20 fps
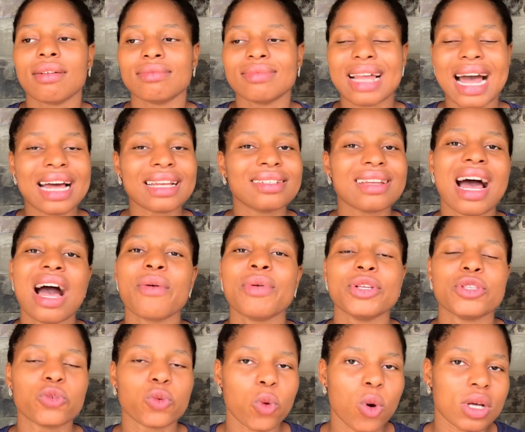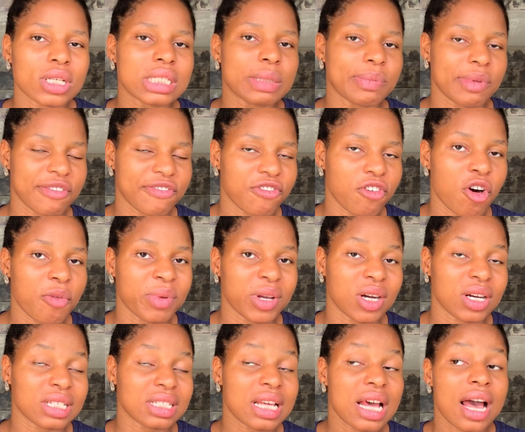than how it was before.
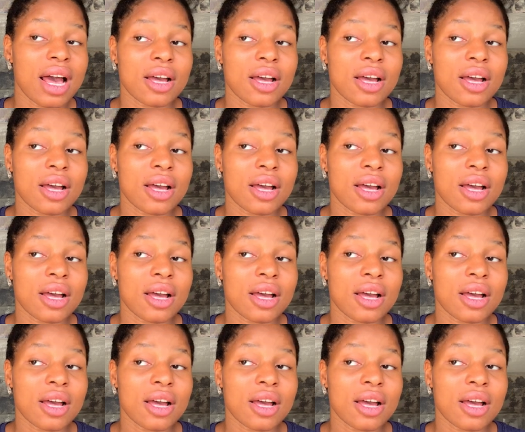Because